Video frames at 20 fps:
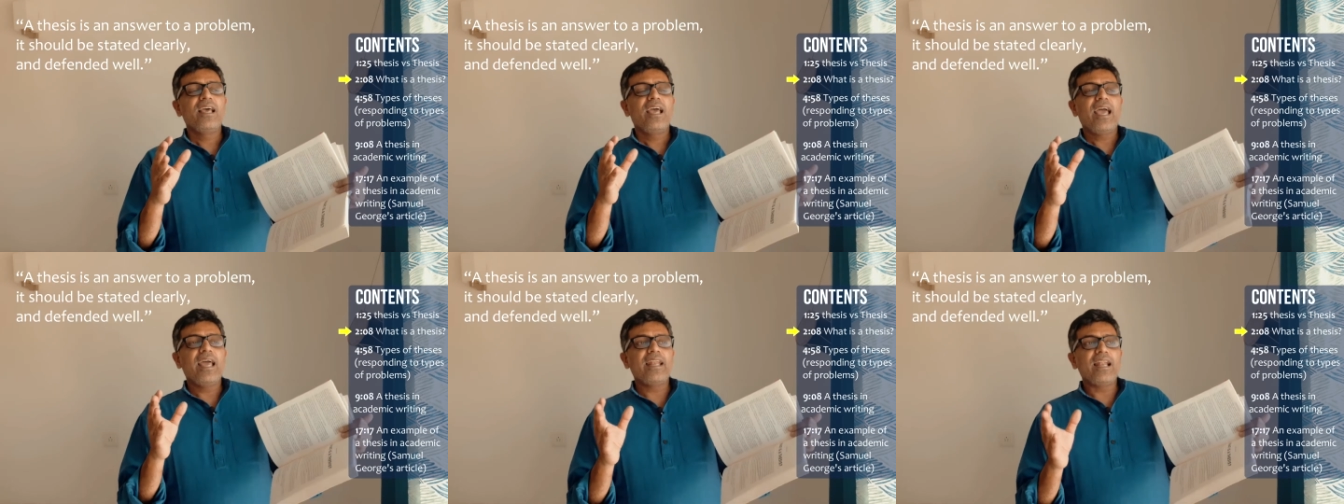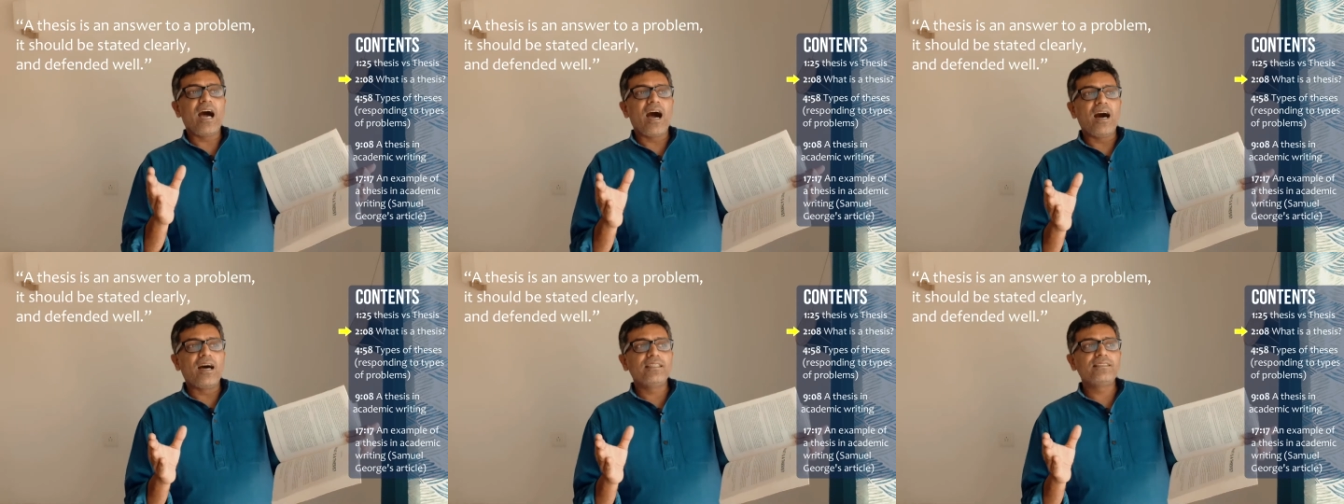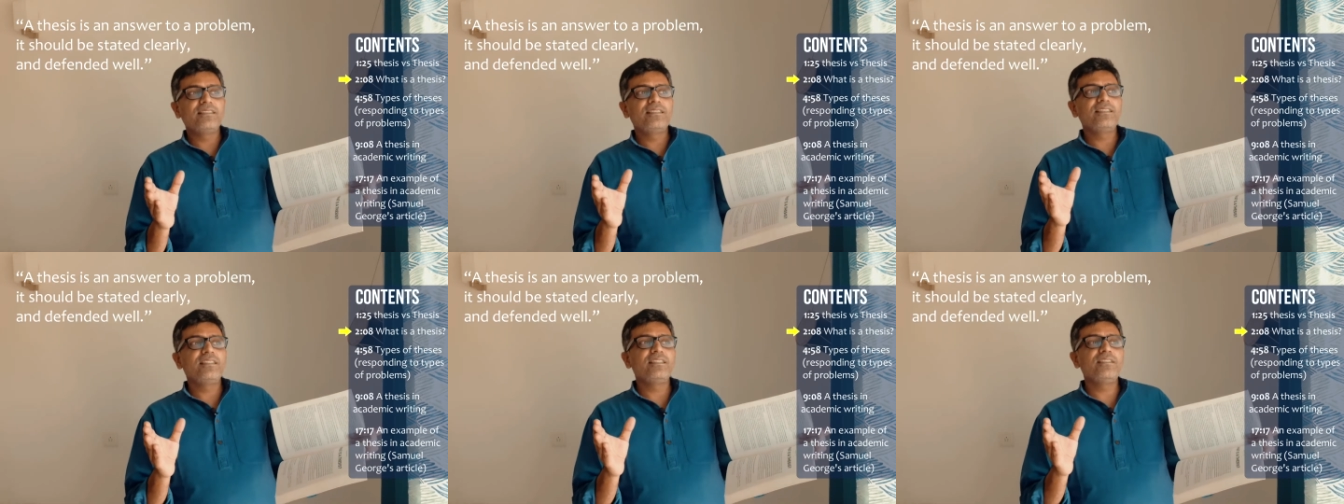an
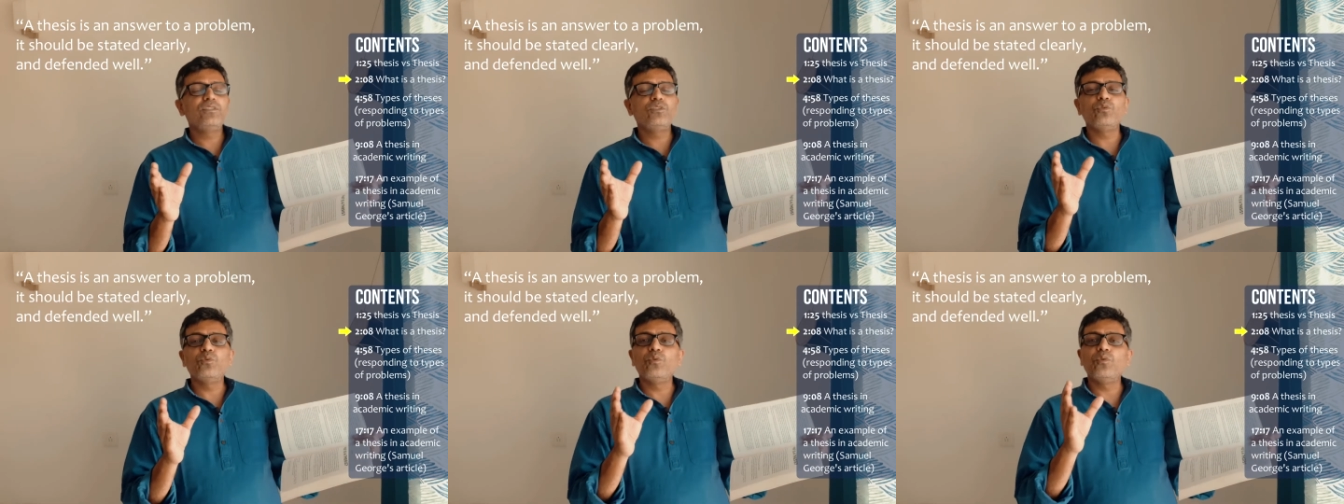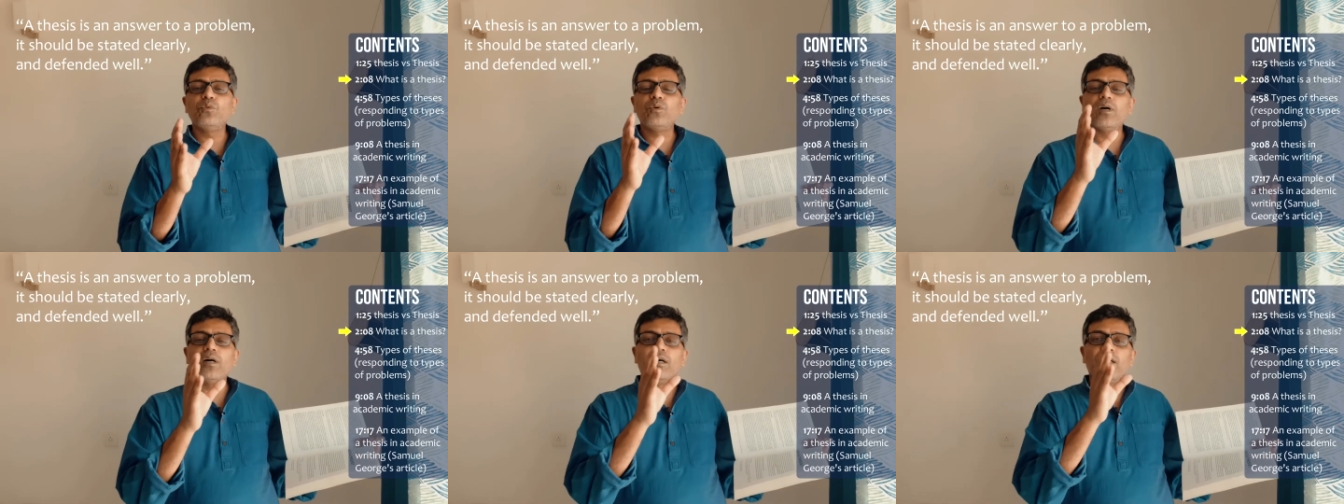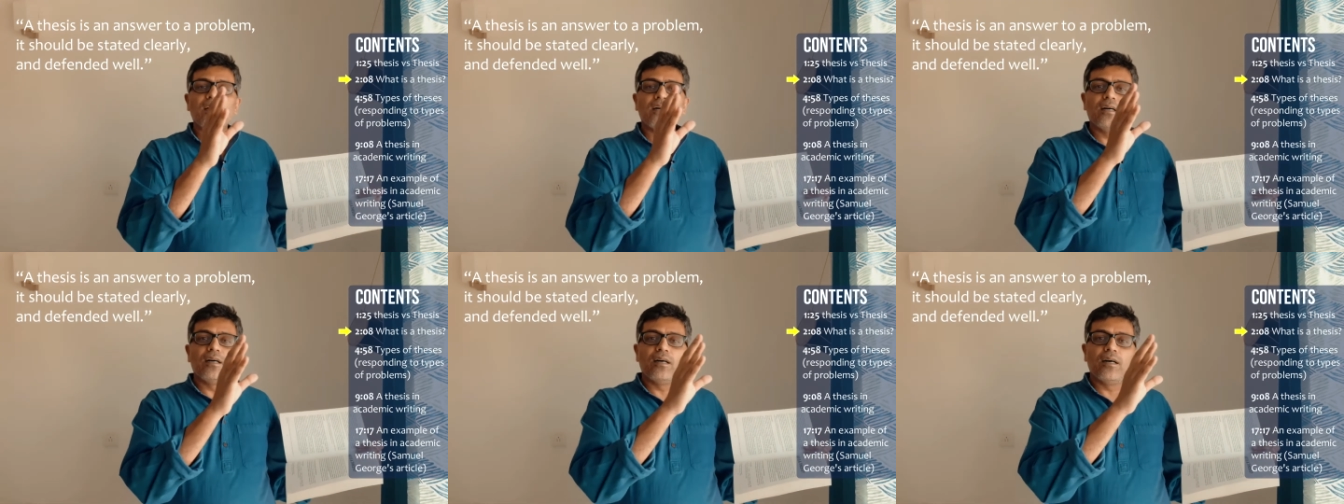answer to
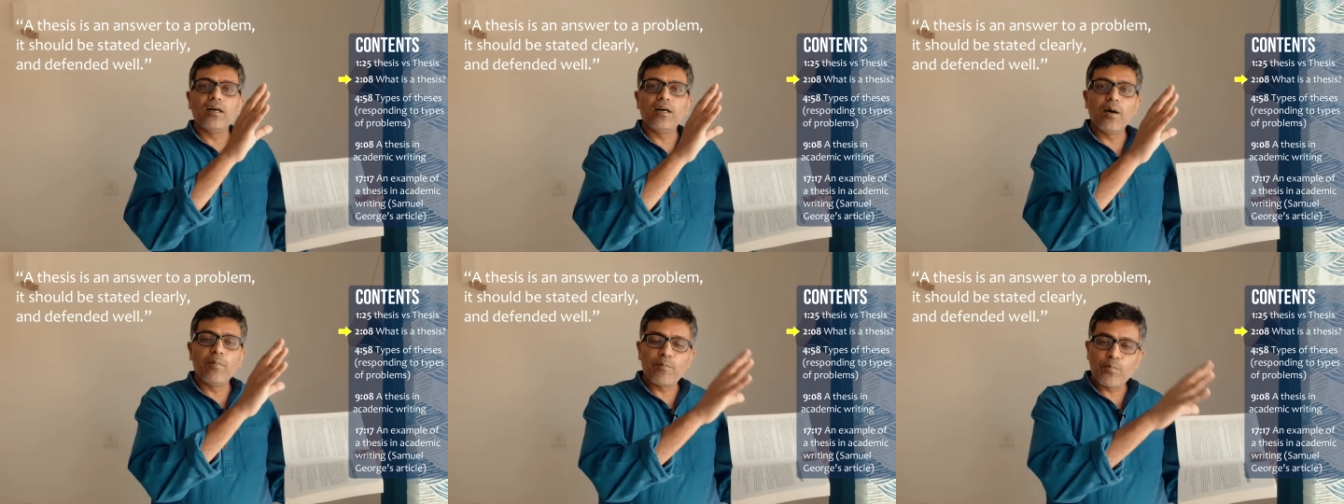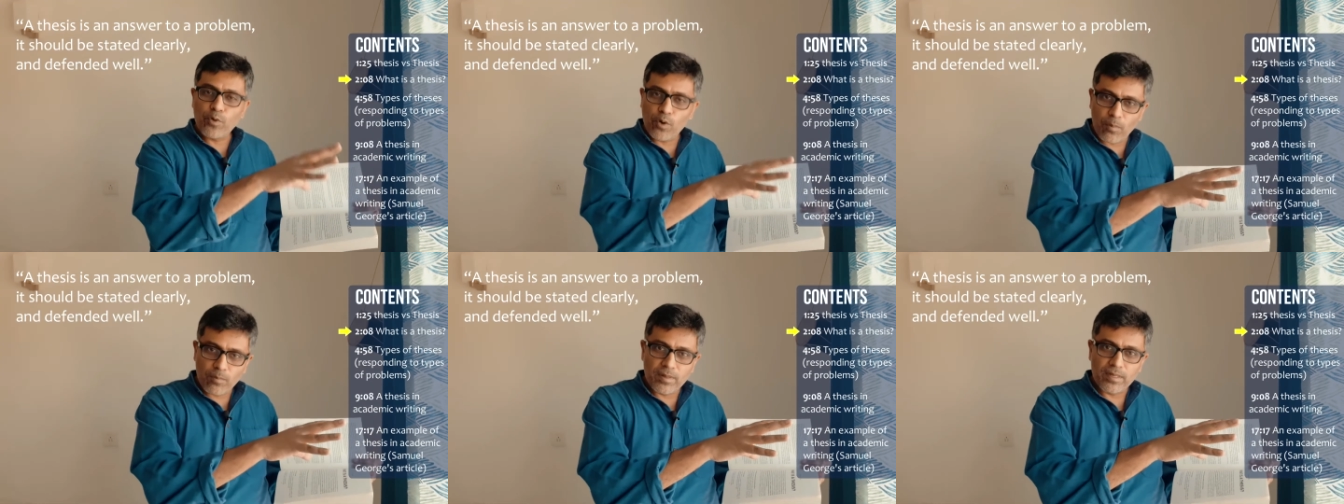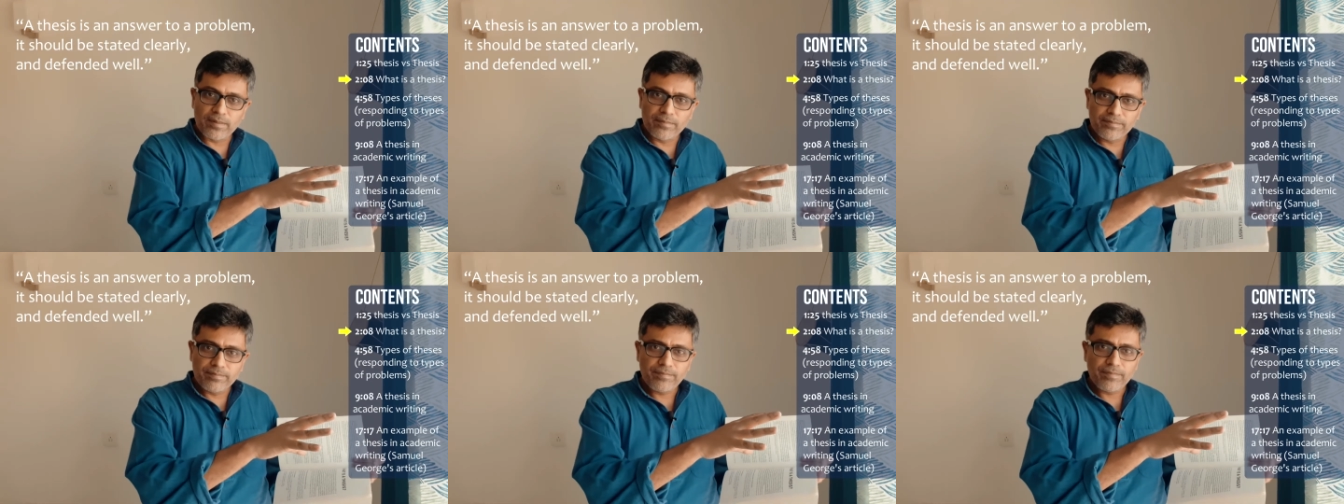a
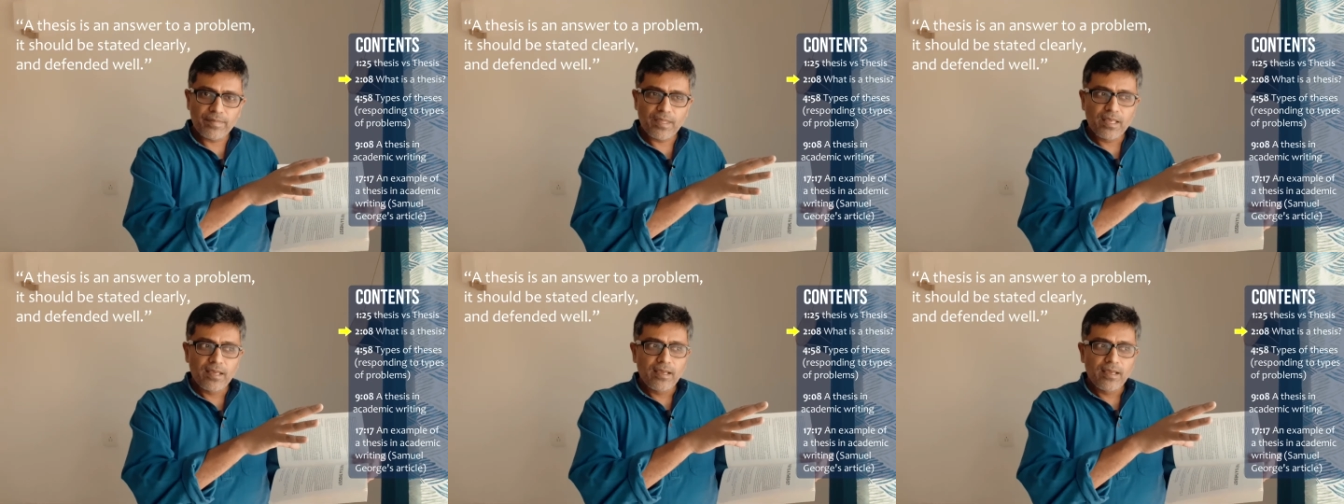problem